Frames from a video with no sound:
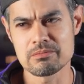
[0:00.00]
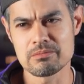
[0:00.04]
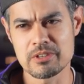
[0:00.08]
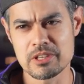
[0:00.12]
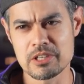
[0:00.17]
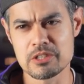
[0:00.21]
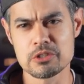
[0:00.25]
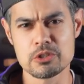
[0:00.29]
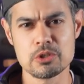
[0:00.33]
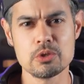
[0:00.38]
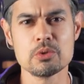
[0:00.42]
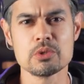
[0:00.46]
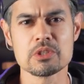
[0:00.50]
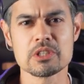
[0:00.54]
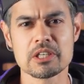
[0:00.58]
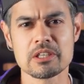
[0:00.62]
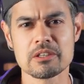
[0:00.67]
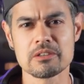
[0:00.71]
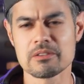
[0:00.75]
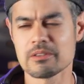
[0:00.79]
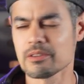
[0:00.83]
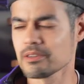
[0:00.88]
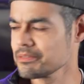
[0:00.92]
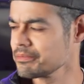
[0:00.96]
is
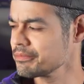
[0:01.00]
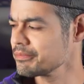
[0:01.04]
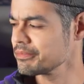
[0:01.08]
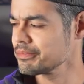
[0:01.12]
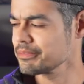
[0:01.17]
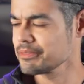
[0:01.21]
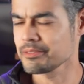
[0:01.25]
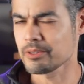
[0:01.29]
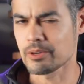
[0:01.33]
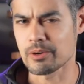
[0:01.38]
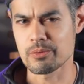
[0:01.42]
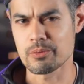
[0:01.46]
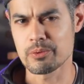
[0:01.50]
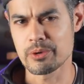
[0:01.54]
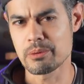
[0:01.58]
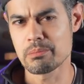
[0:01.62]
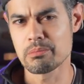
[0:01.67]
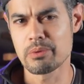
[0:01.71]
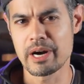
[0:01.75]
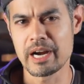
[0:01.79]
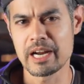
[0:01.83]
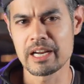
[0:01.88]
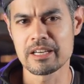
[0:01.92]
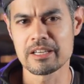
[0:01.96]
using or
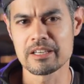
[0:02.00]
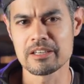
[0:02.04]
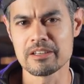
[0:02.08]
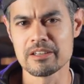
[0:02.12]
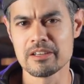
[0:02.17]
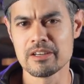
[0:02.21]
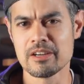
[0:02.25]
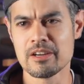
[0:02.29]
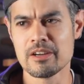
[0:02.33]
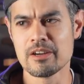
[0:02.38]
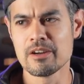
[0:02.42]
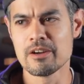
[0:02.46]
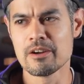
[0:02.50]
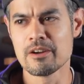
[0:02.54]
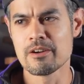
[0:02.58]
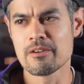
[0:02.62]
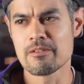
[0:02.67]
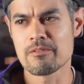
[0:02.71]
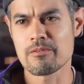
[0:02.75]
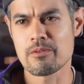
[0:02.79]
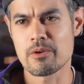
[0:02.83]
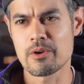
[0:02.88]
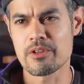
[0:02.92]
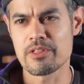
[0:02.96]
rebranded
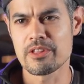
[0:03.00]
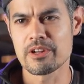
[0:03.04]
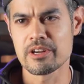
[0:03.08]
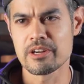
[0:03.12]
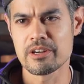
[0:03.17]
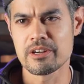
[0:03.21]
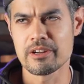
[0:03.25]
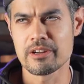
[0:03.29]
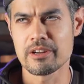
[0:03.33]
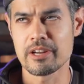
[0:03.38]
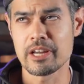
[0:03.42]
for the